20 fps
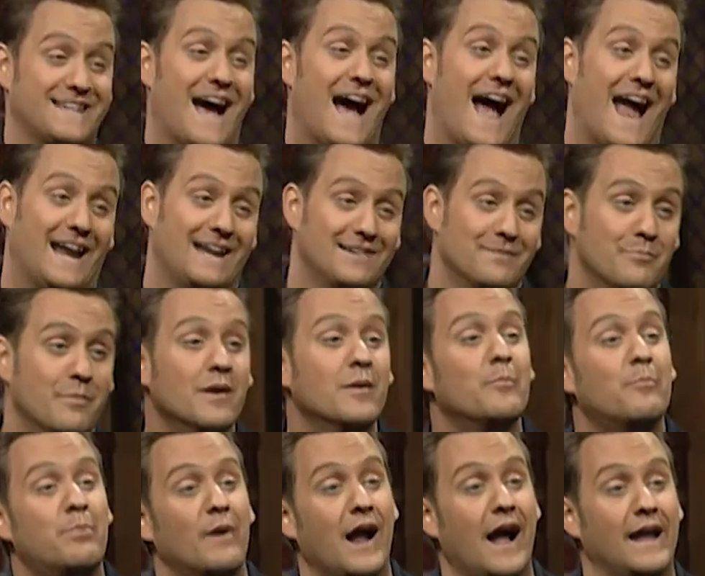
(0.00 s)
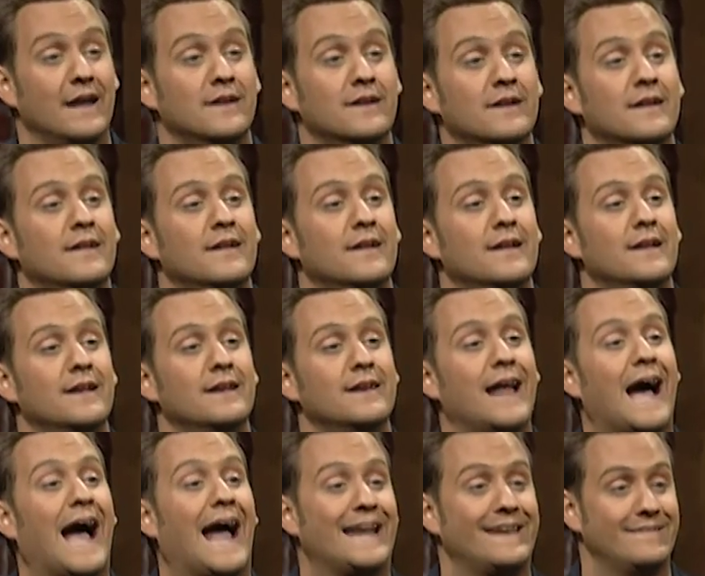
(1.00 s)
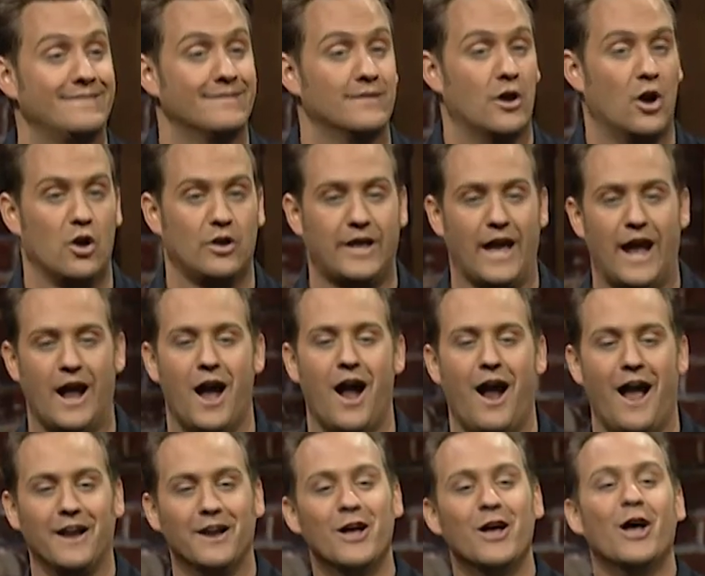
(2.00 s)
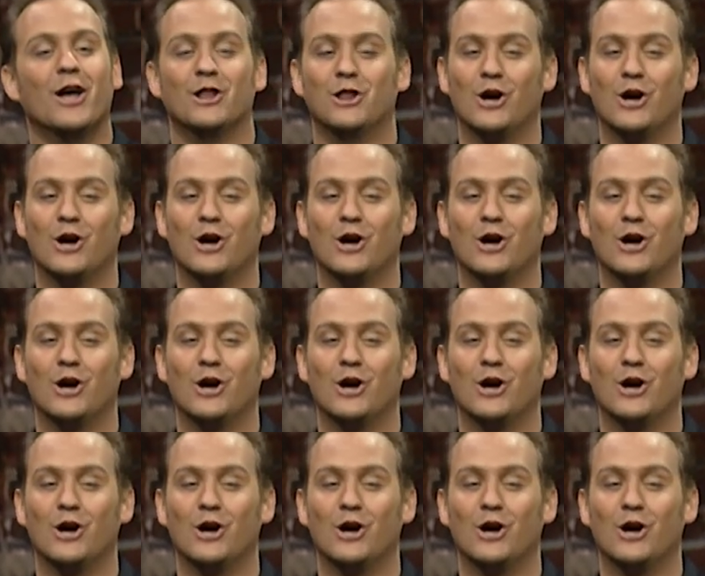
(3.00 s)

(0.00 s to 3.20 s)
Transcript: nine. That's Brian. for you. Nine. Okay, all right. It